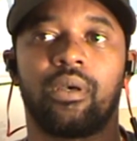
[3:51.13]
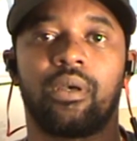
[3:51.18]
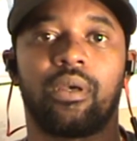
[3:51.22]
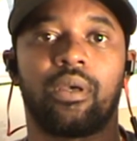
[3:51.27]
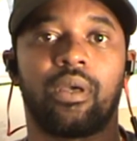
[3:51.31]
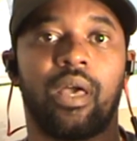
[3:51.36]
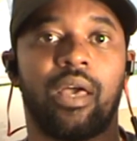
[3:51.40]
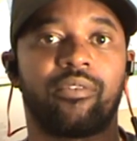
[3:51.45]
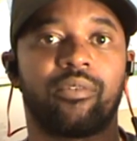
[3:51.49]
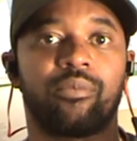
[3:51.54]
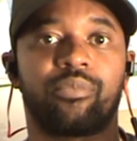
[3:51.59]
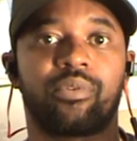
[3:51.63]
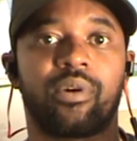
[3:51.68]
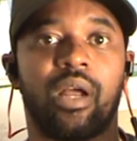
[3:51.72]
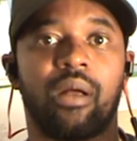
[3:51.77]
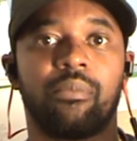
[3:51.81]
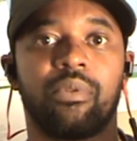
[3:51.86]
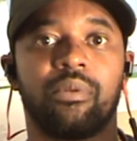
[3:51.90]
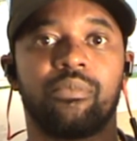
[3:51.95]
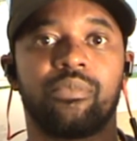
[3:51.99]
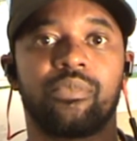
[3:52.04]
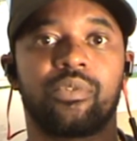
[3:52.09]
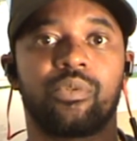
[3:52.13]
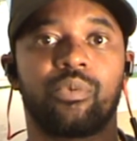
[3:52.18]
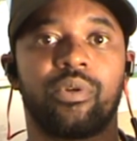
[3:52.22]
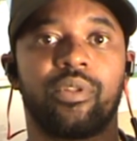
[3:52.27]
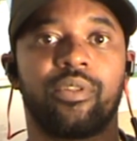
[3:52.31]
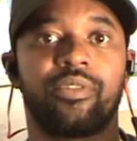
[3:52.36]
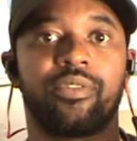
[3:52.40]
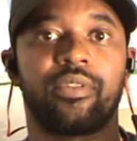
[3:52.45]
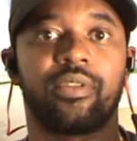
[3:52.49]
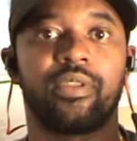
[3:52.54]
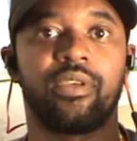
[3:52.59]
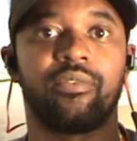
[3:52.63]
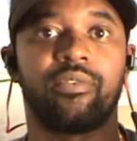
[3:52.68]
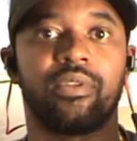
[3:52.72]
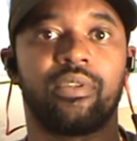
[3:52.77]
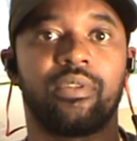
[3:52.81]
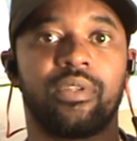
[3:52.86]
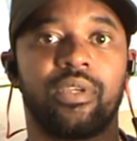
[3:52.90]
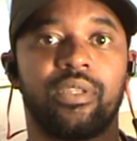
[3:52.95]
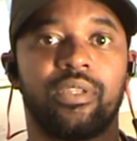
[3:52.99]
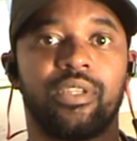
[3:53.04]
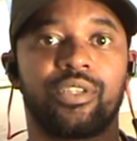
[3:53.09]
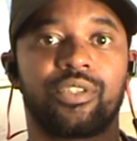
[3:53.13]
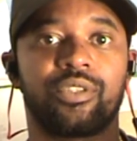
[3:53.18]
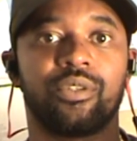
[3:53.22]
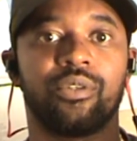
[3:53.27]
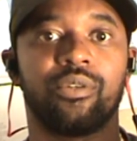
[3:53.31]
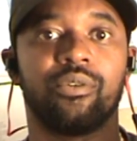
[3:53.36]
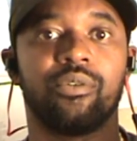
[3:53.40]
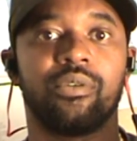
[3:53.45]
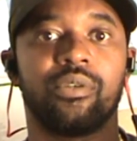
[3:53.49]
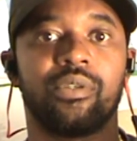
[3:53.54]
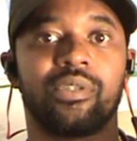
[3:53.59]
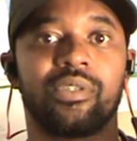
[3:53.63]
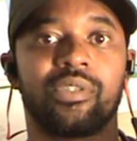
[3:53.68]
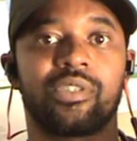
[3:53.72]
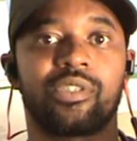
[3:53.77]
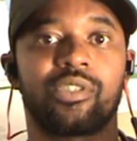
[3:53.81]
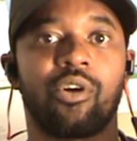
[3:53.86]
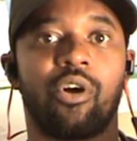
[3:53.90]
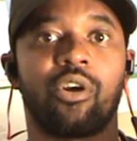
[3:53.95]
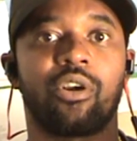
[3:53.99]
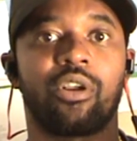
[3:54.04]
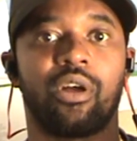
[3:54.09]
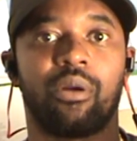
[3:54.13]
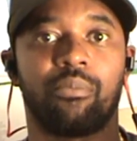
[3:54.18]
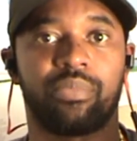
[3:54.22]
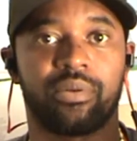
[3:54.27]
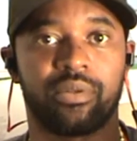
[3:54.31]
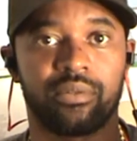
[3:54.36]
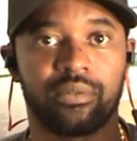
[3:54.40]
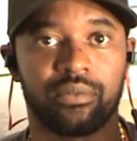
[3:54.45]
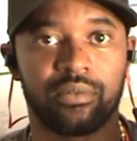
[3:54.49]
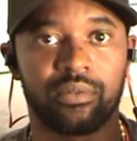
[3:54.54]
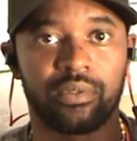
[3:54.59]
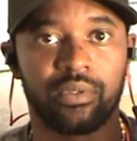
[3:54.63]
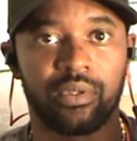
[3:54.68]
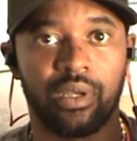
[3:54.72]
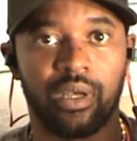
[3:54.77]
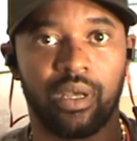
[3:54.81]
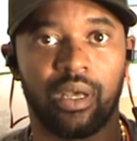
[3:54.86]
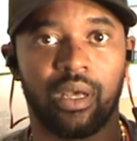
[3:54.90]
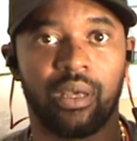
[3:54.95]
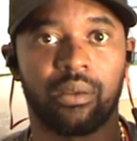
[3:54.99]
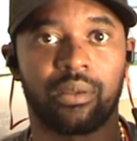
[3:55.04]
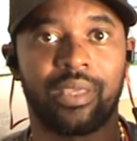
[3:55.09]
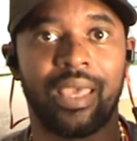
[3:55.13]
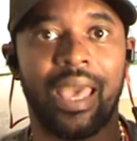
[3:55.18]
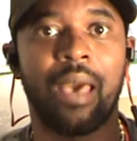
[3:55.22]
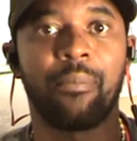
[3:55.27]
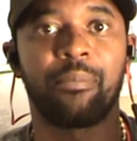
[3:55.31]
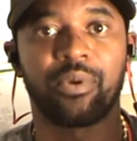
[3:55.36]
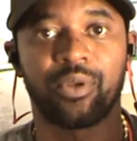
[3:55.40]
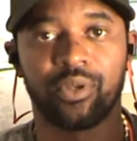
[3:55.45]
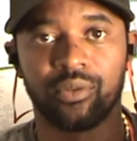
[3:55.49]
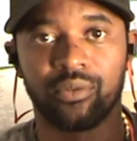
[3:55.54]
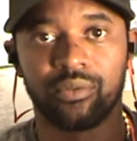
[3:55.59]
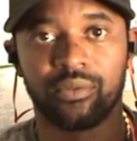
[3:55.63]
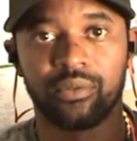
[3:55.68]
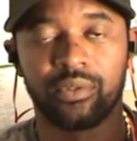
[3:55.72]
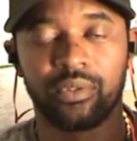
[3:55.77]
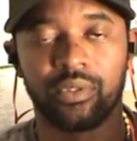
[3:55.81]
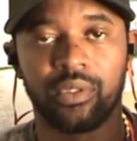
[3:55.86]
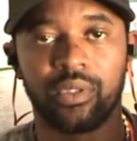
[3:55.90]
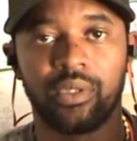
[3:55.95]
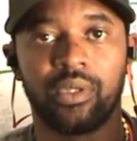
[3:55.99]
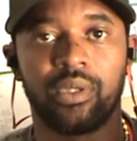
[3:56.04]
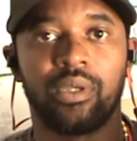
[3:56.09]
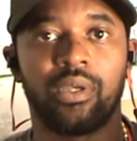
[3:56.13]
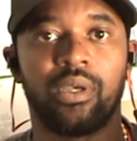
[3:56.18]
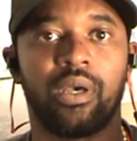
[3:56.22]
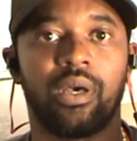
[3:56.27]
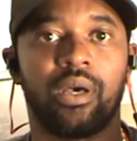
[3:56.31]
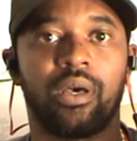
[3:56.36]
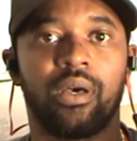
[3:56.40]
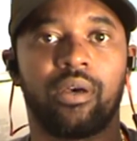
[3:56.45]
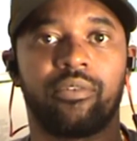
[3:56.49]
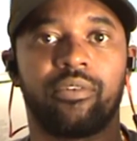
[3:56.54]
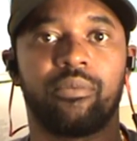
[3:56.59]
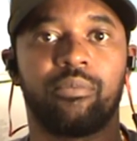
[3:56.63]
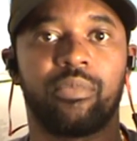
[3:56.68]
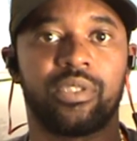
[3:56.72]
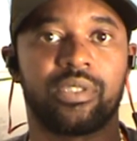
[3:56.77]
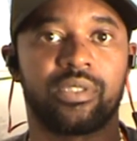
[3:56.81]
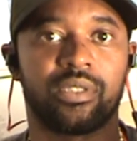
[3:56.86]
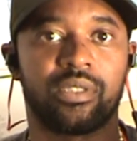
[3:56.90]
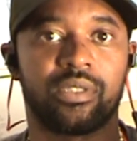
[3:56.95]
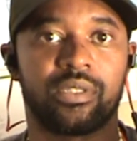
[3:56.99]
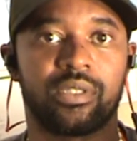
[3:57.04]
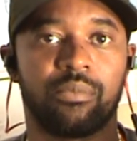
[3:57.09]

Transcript: Having problems with even the initial startup capital for business.